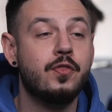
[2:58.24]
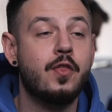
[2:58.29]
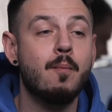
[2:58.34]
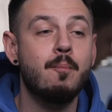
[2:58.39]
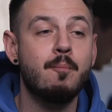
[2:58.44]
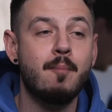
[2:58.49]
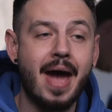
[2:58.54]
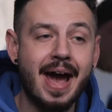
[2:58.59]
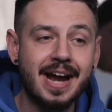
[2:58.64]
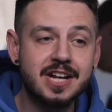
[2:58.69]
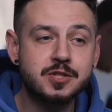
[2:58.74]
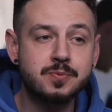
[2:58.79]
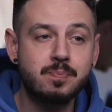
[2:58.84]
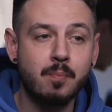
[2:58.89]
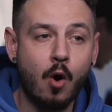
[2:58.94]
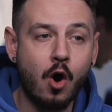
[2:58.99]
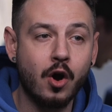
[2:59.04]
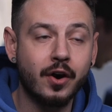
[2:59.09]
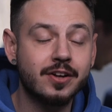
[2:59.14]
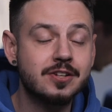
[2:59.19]
The Max
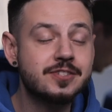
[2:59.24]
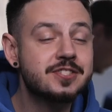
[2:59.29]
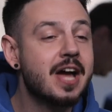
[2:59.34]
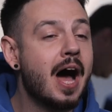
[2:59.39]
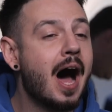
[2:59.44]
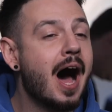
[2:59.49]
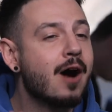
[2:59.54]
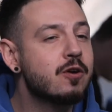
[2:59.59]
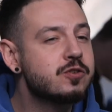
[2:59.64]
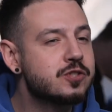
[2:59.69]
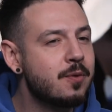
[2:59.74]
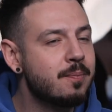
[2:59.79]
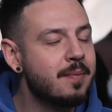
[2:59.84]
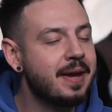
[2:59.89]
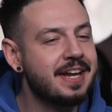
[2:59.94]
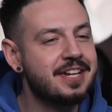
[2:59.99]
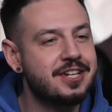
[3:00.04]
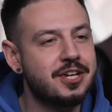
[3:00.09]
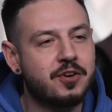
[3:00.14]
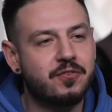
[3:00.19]
model's
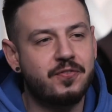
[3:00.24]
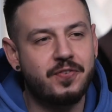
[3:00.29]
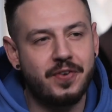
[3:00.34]
automatic